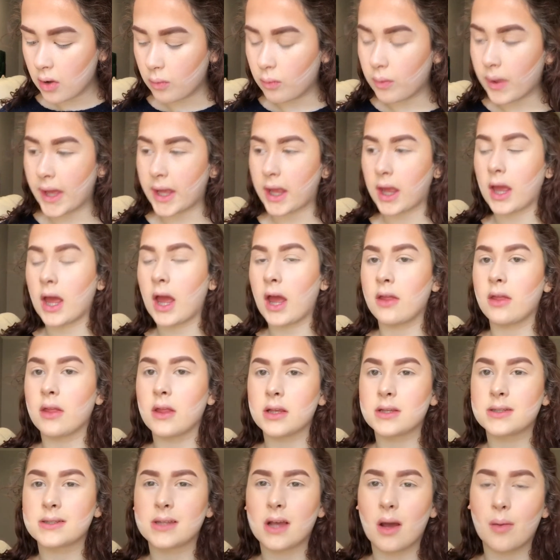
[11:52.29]
like in
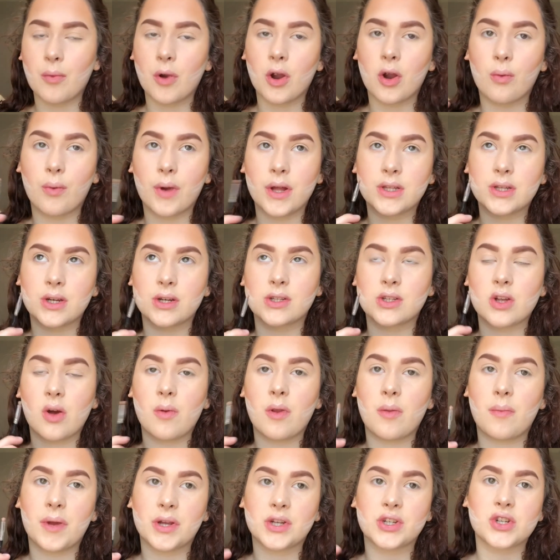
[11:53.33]
the summer we took so
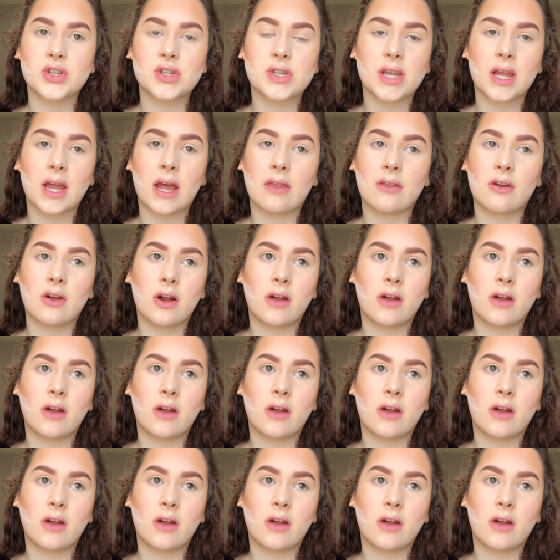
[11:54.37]
many pictures together,